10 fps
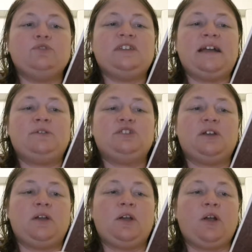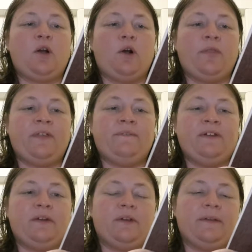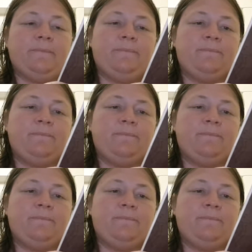doubt on their theory.